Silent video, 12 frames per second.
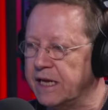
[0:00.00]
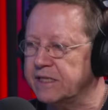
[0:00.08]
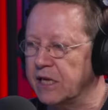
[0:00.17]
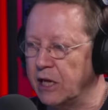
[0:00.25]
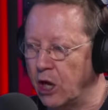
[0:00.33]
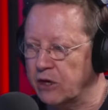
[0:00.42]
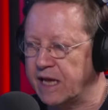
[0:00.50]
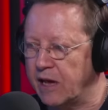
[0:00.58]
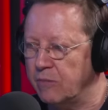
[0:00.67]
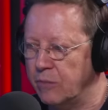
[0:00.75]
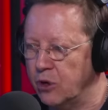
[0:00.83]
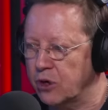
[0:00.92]
it's a
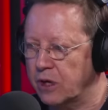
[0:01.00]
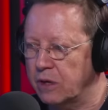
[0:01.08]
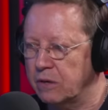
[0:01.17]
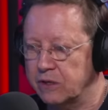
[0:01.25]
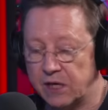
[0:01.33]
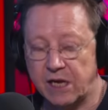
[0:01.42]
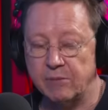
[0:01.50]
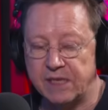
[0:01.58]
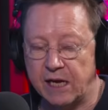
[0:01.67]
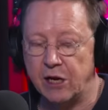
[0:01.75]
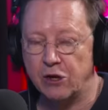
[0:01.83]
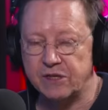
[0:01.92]
lockdown book. So it comes
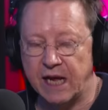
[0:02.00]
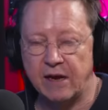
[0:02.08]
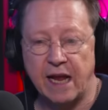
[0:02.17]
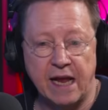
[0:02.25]
out in lockdown